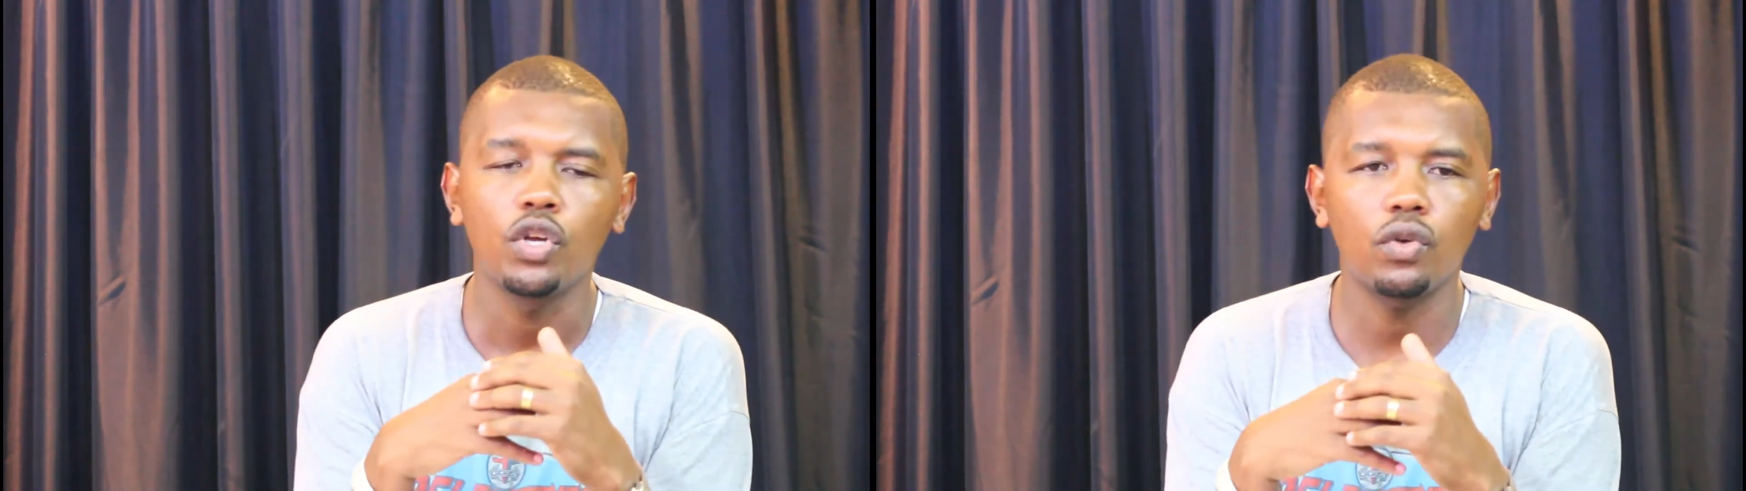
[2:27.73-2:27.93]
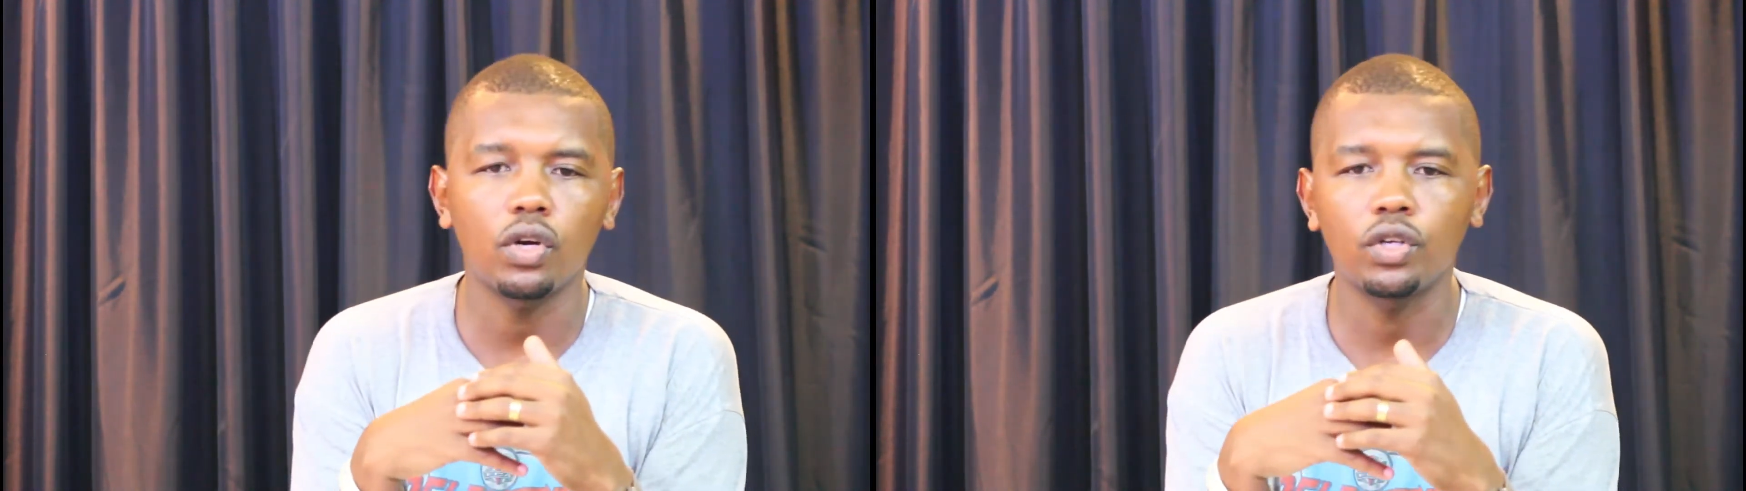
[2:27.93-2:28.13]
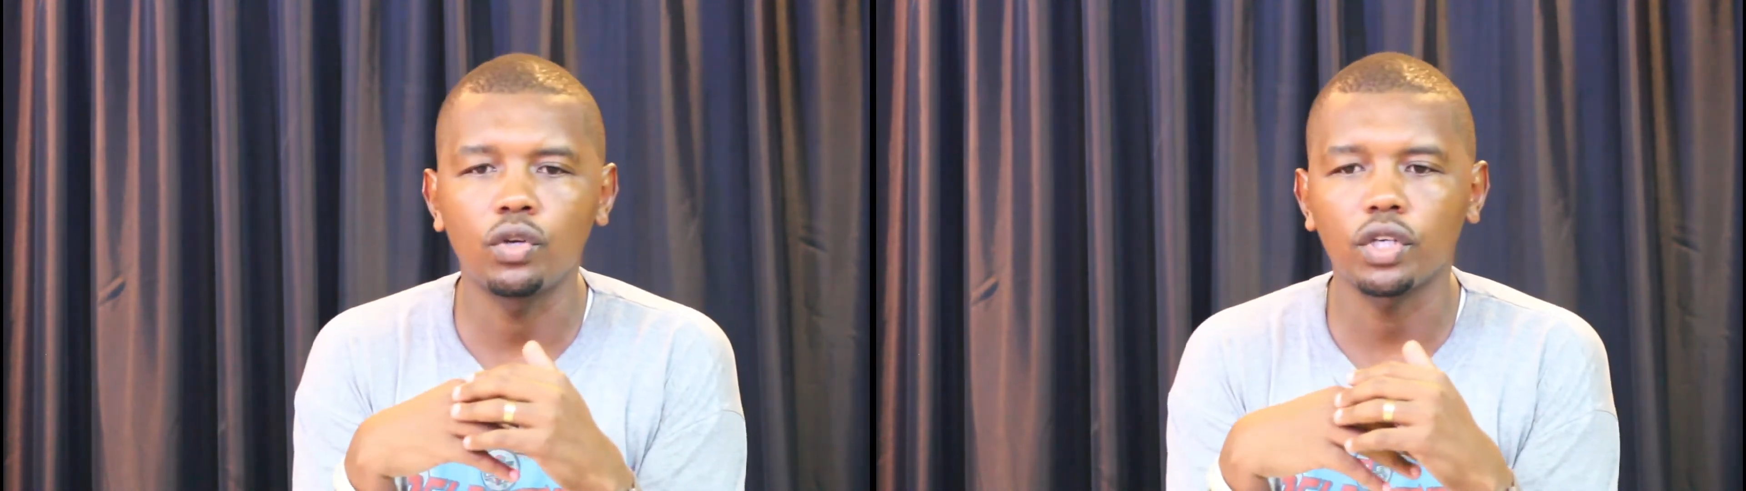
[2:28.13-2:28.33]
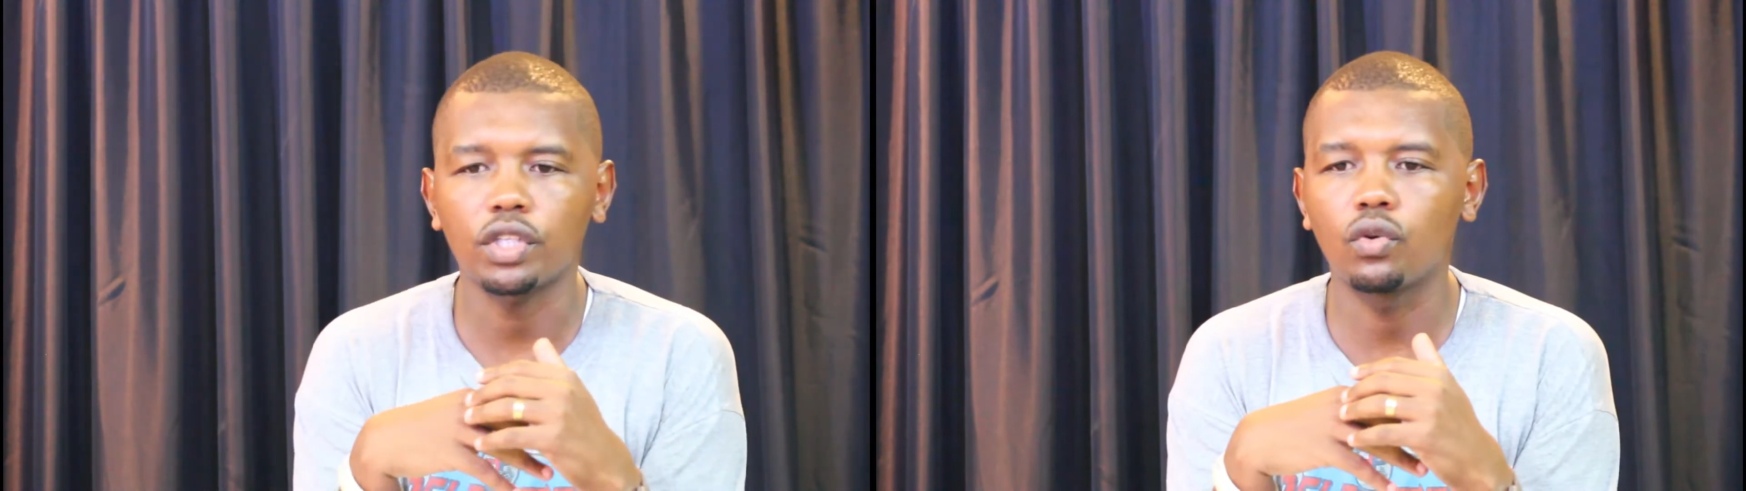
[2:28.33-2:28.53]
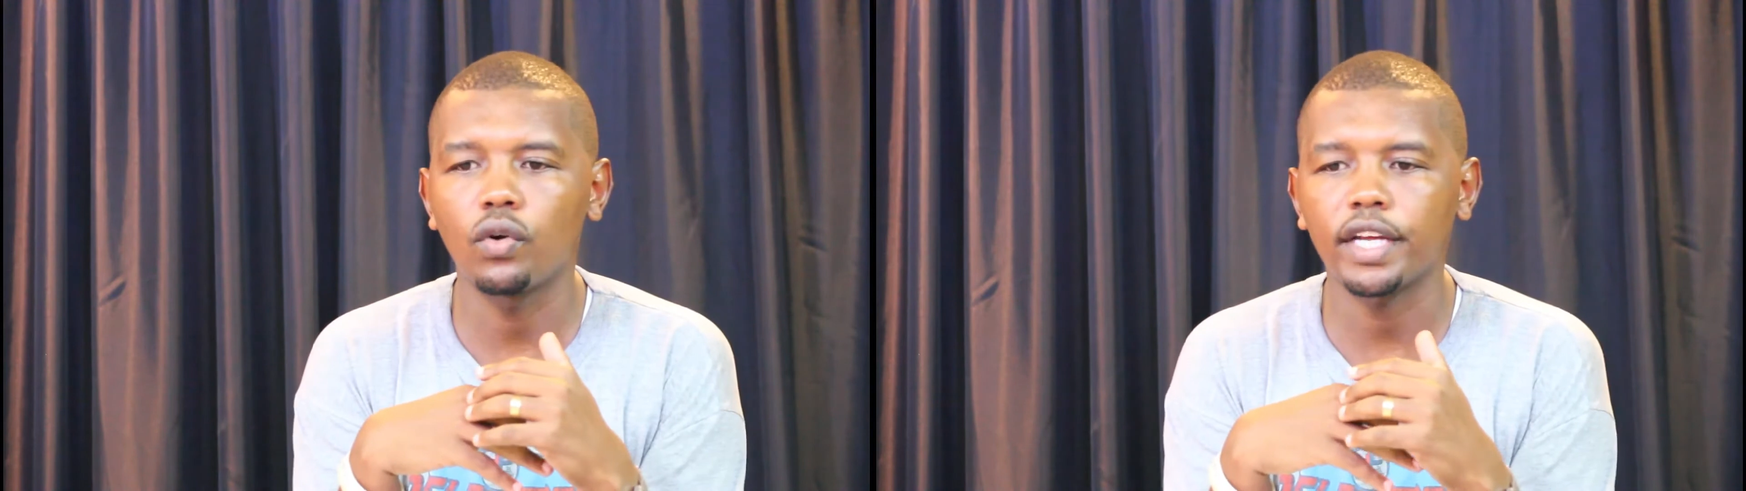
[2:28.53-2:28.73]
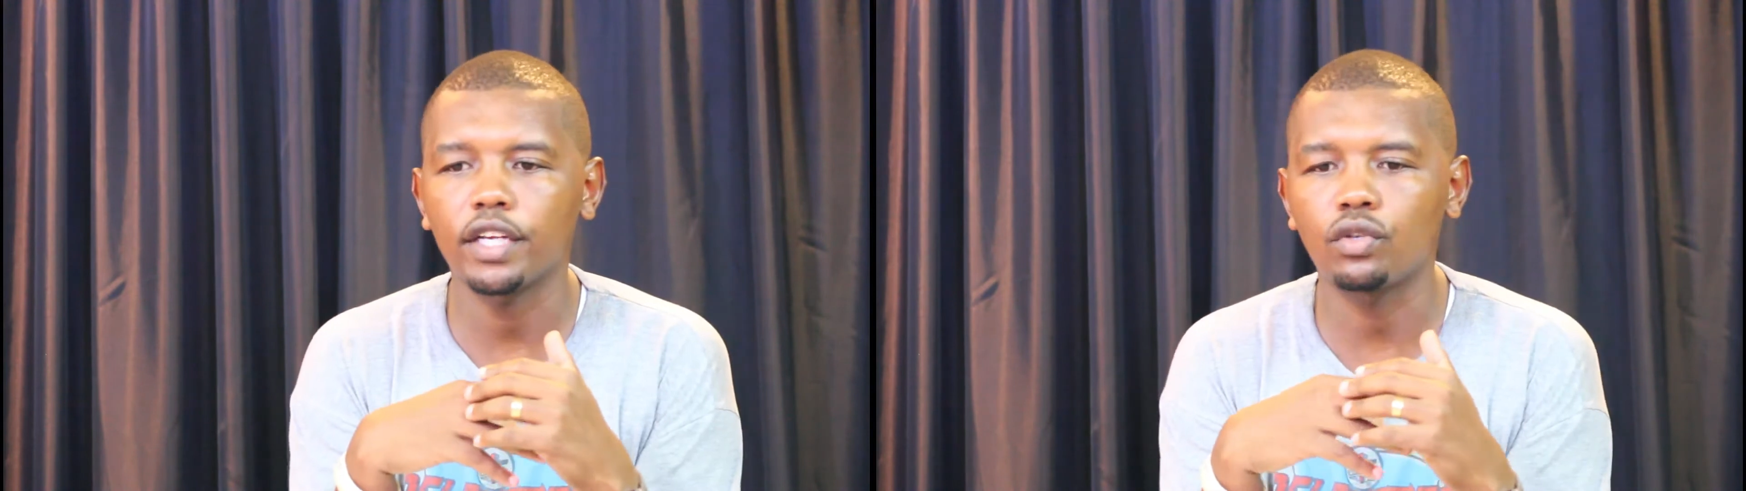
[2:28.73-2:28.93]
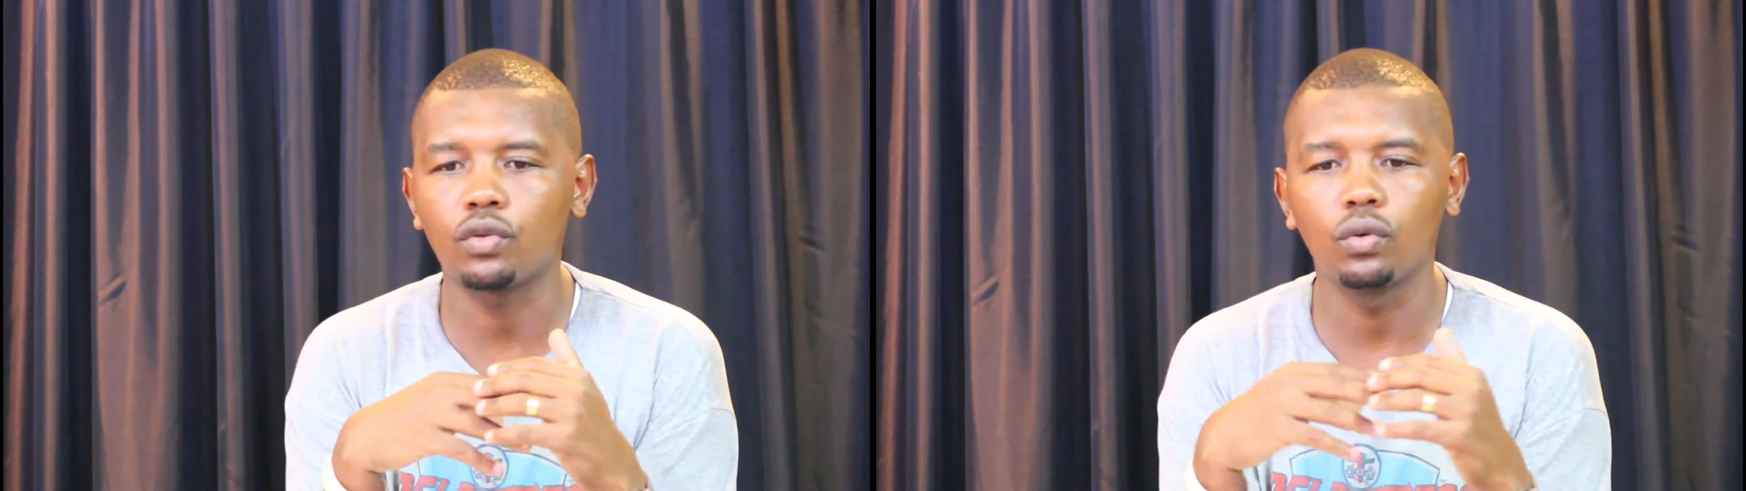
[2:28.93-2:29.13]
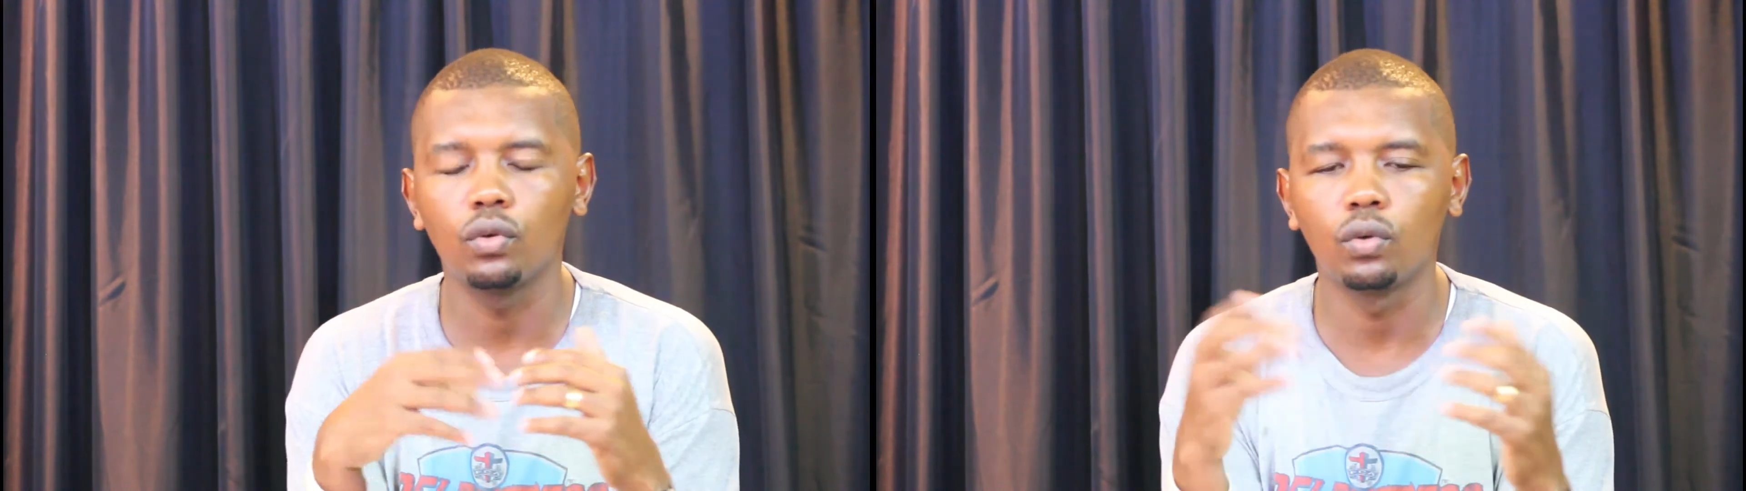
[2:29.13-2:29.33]
You're not going
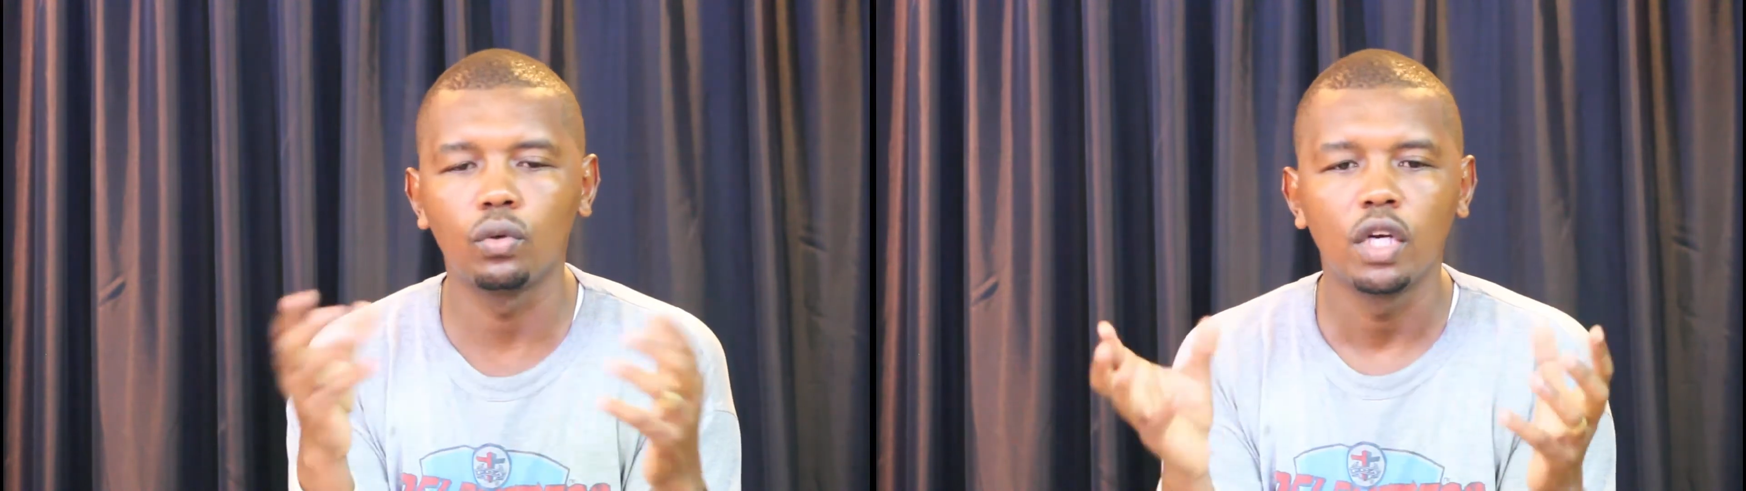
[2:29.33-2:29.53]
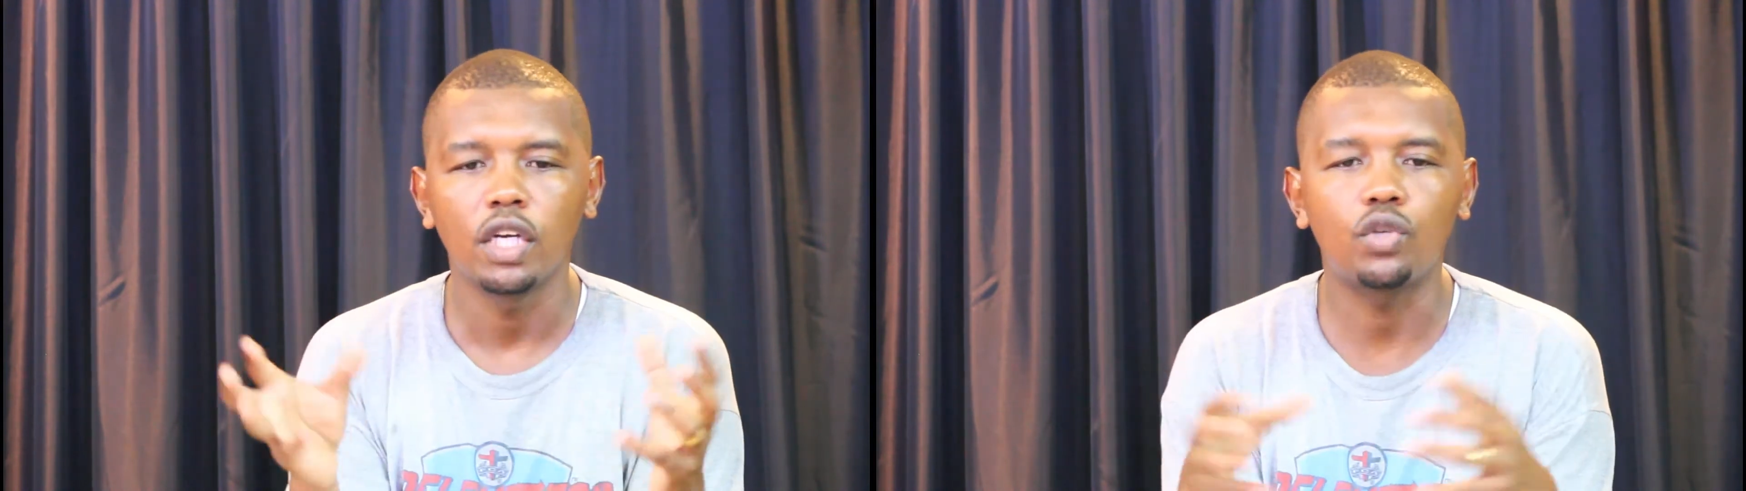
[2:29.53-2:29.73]
to